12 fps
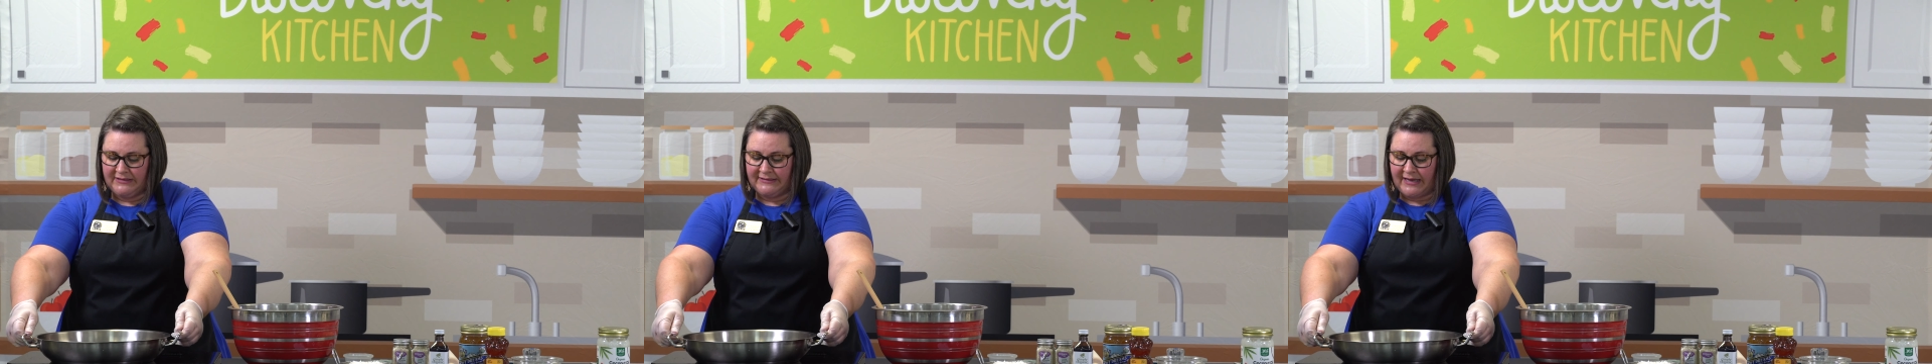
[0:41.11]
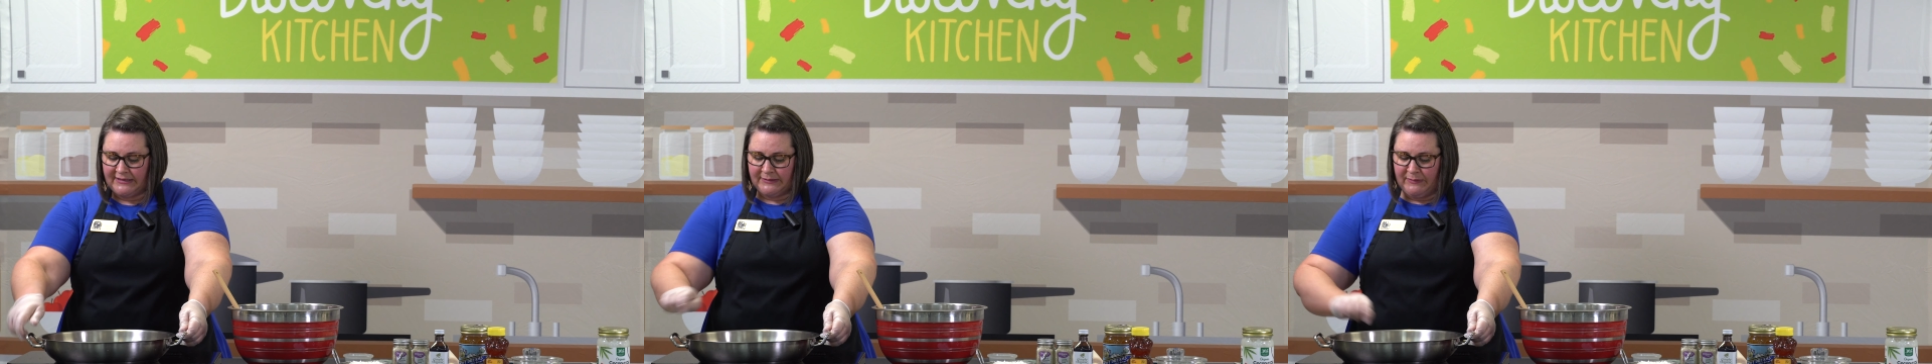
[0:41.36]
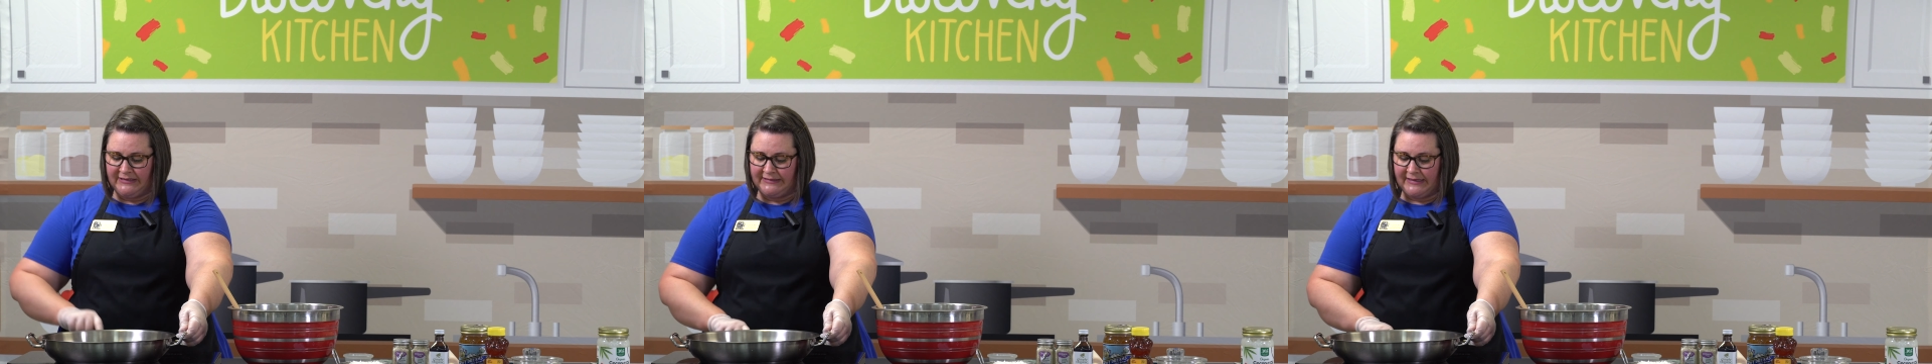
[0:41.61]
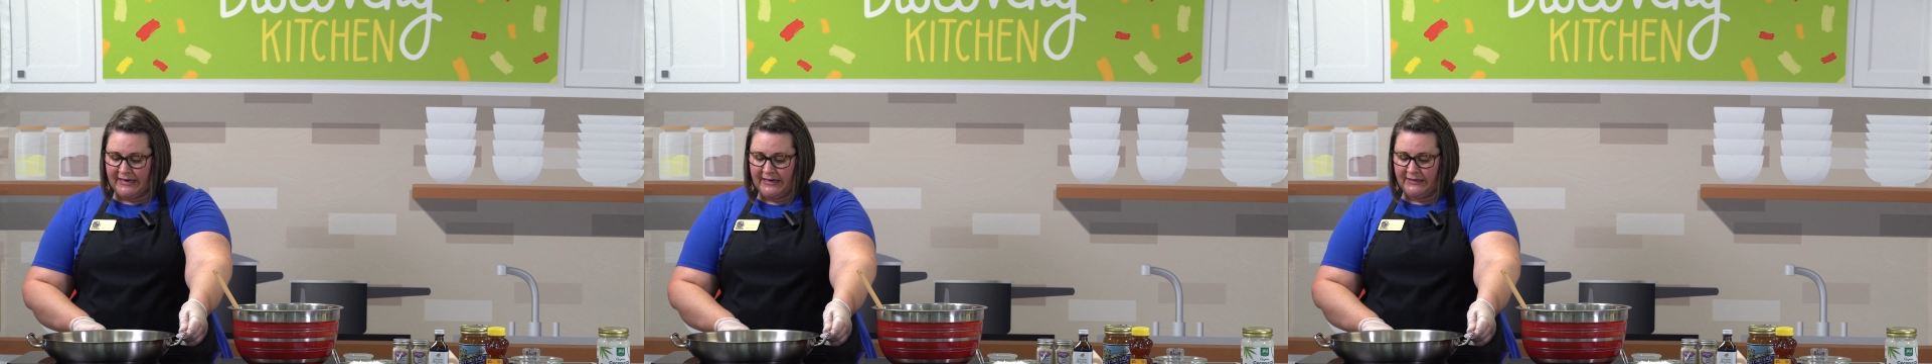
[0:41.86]
sesame
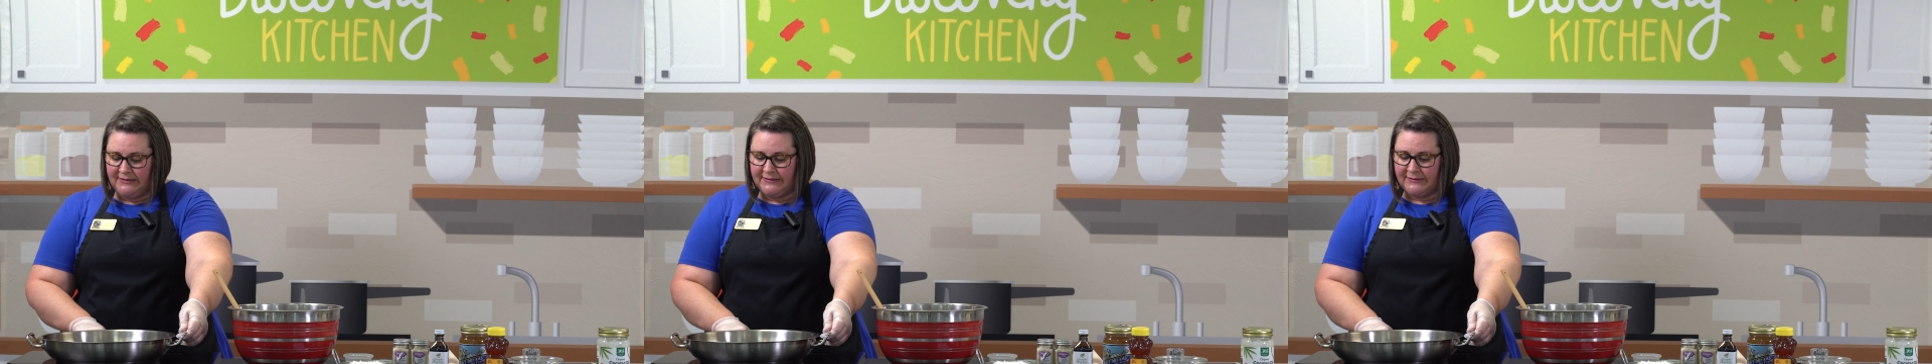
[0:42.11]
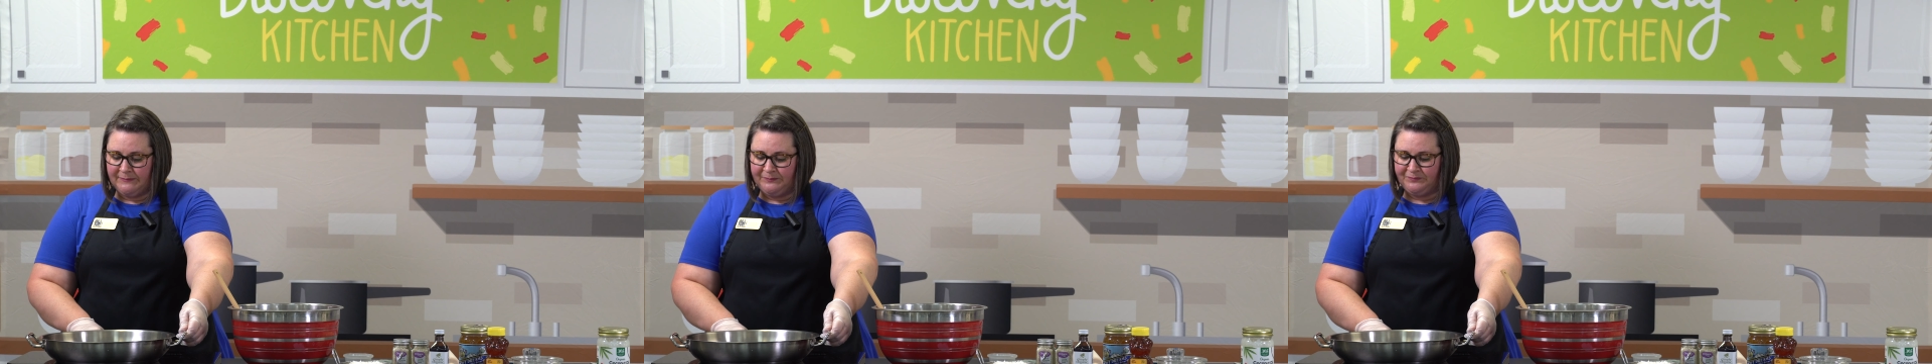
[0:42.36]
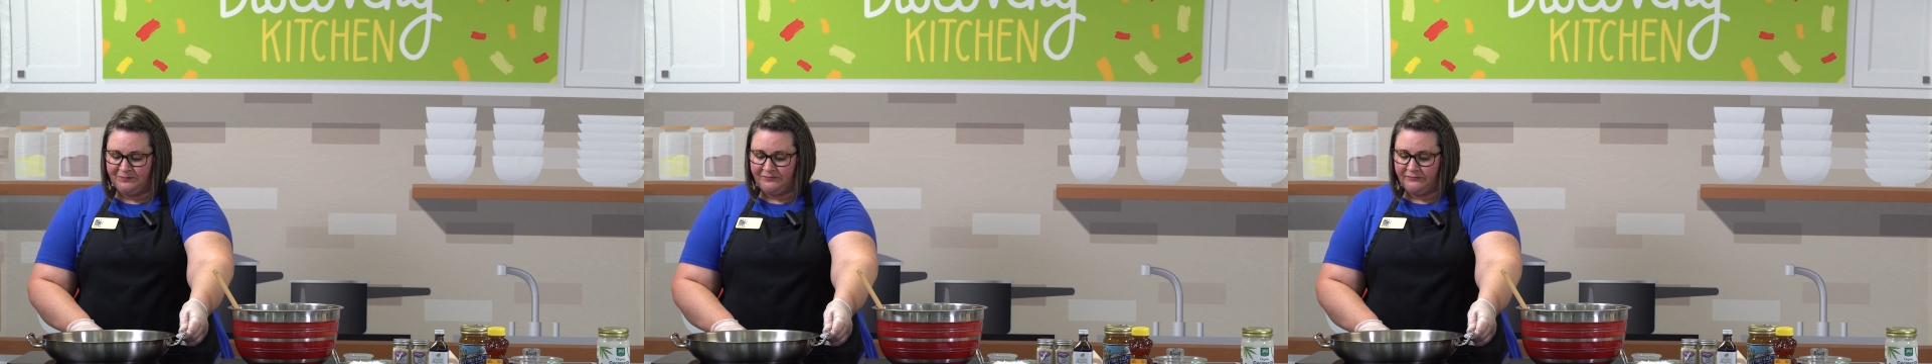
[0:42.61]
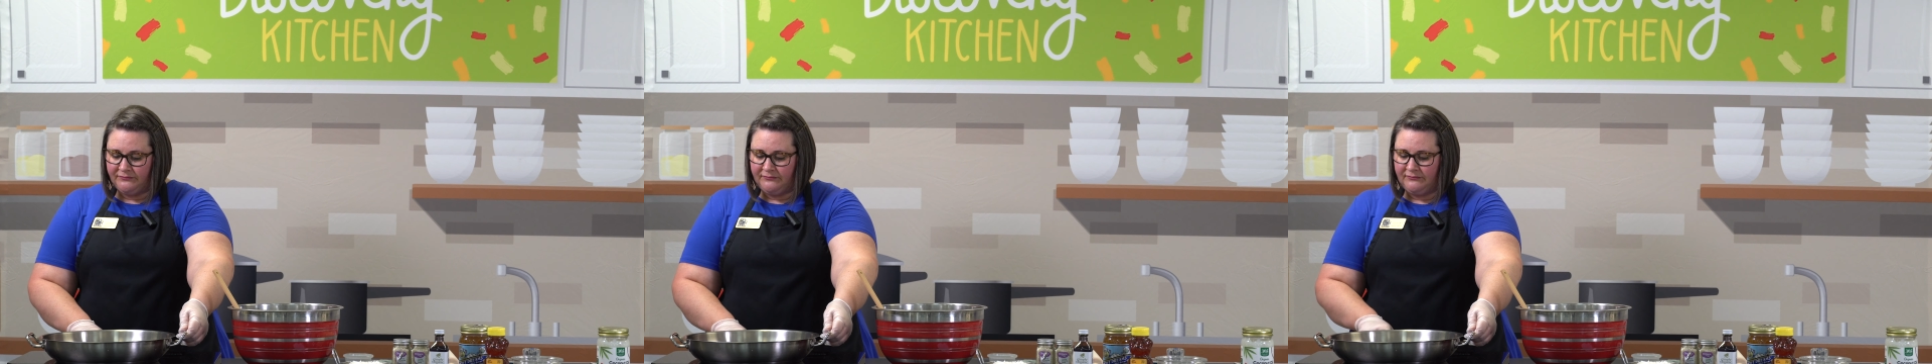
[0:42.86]
seeds
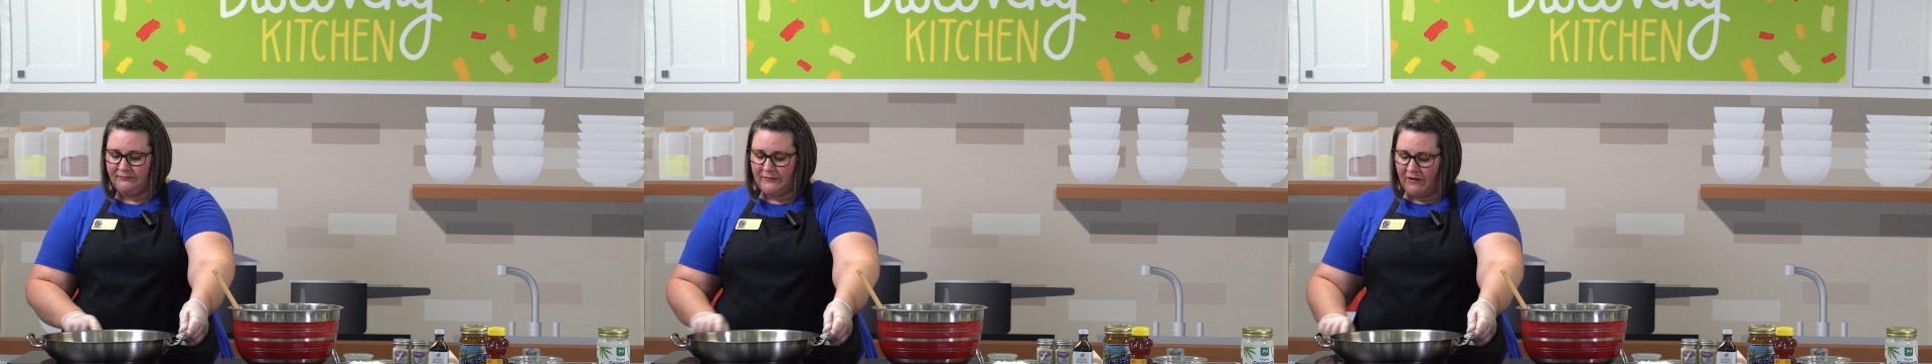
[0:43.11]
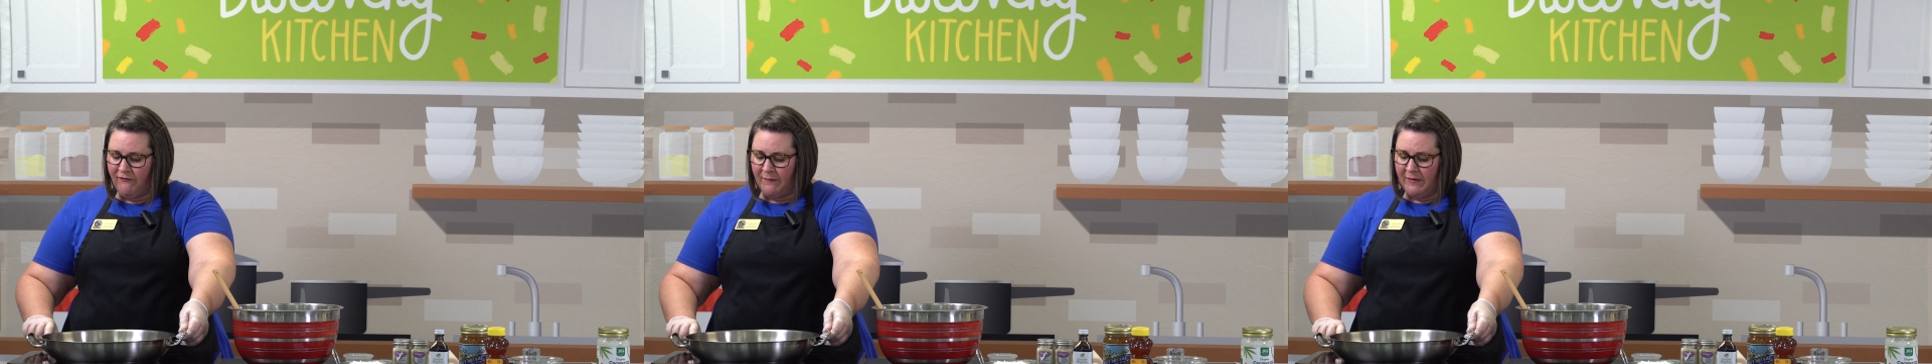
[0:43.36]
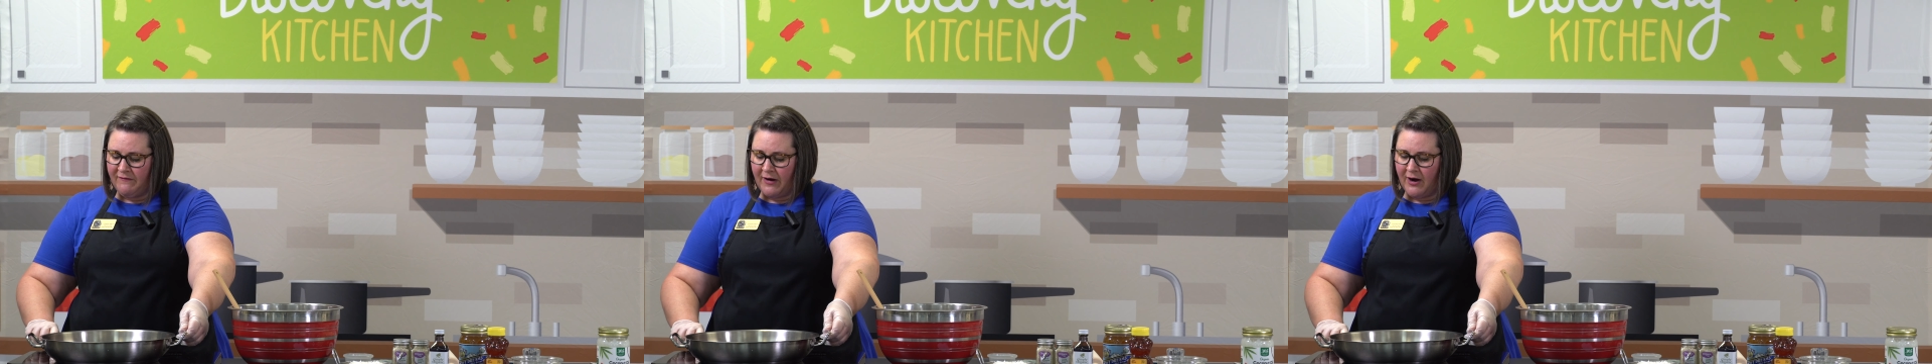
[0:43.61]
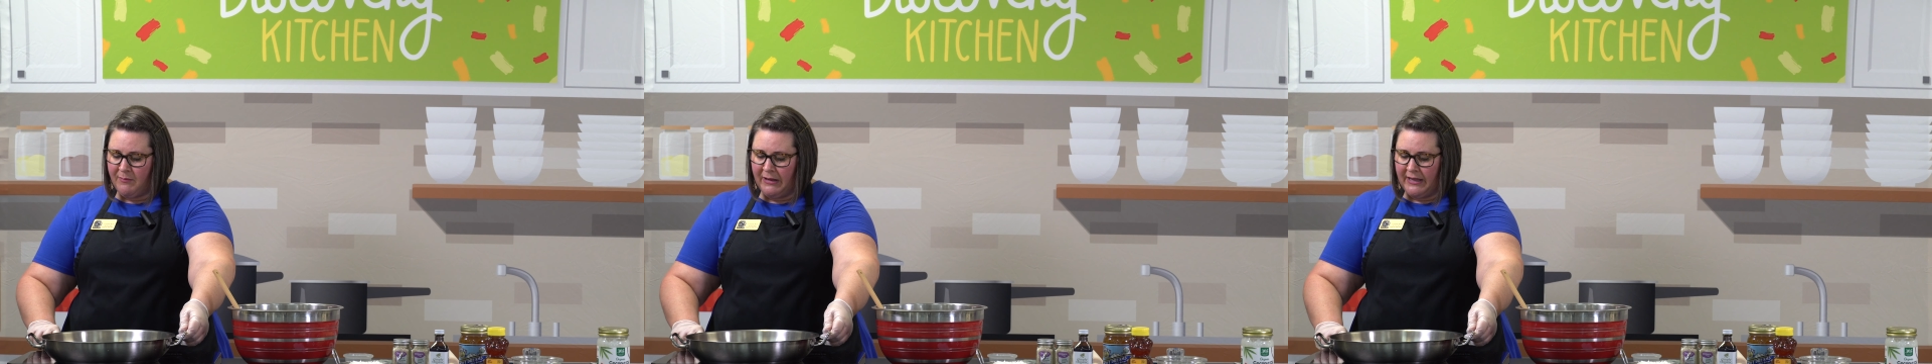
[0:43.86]
from the
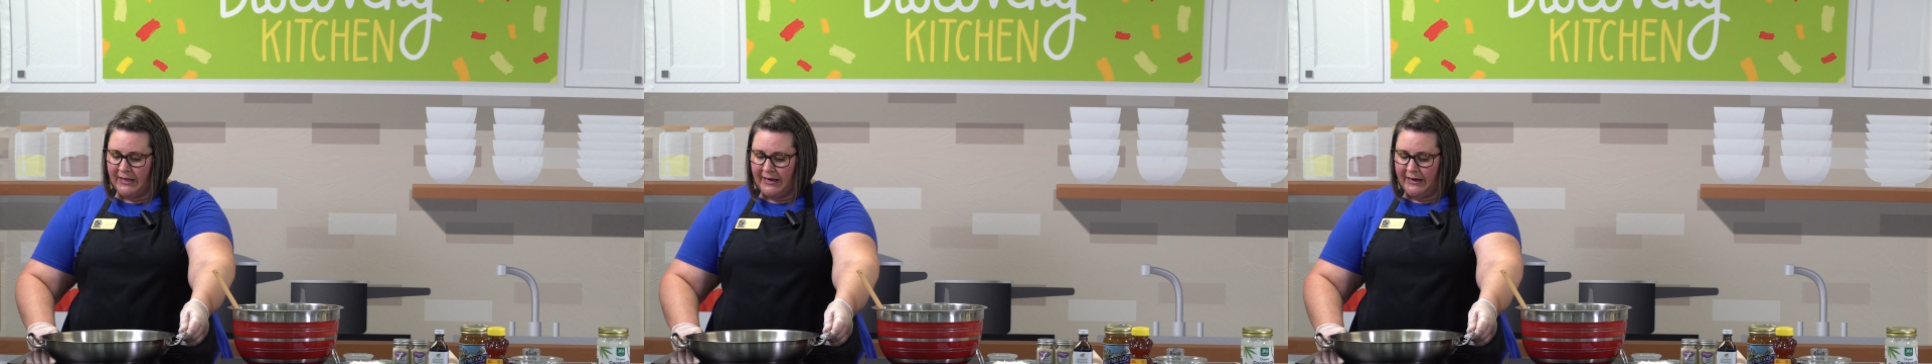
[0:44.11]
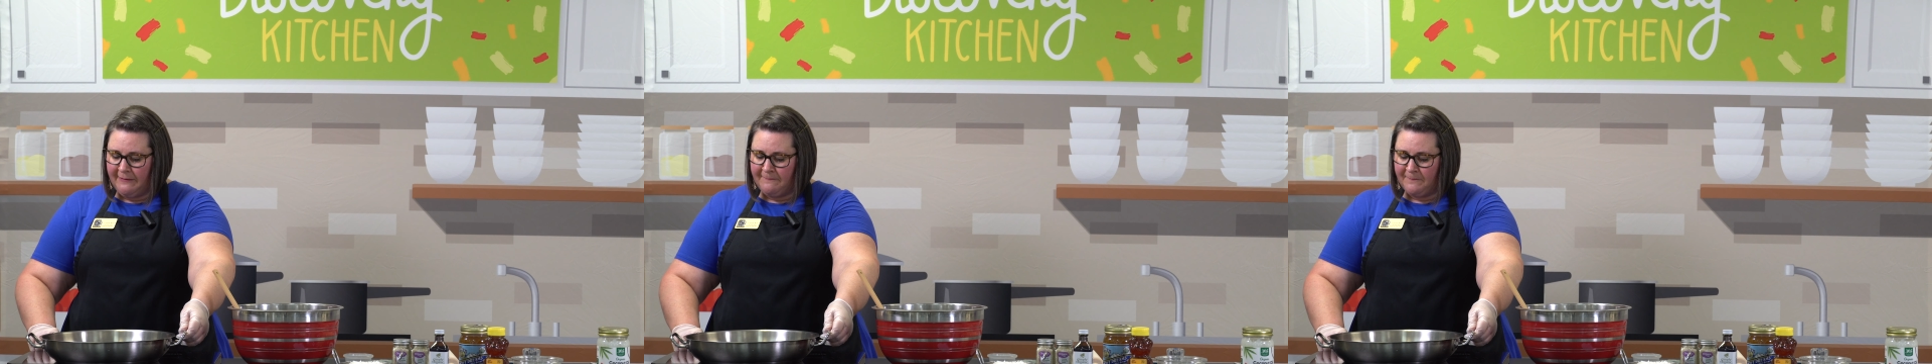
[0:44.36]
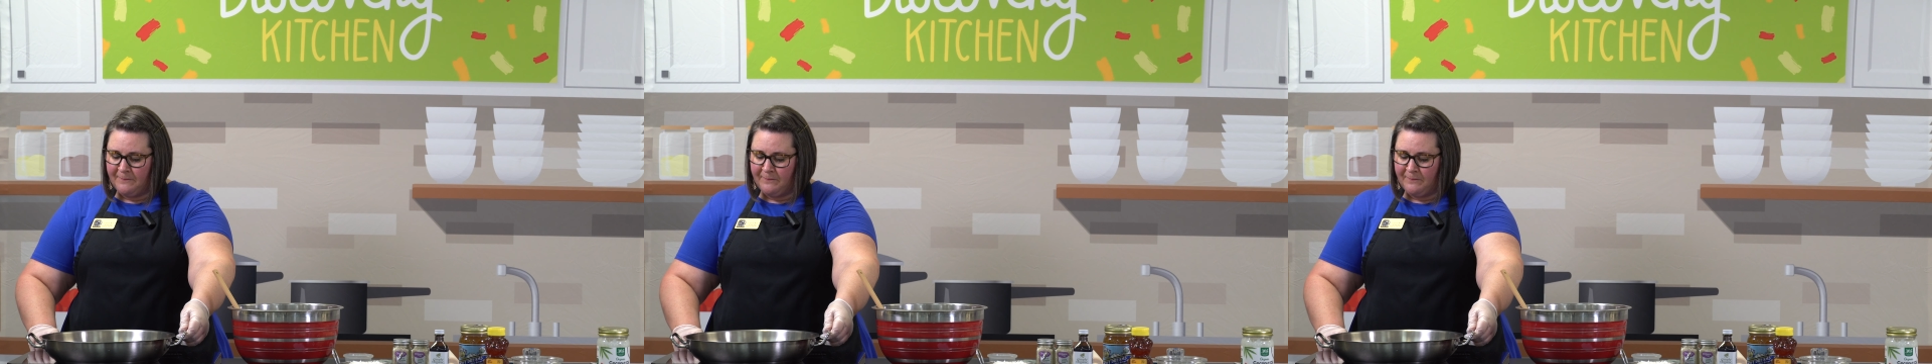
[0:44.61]
very beginning.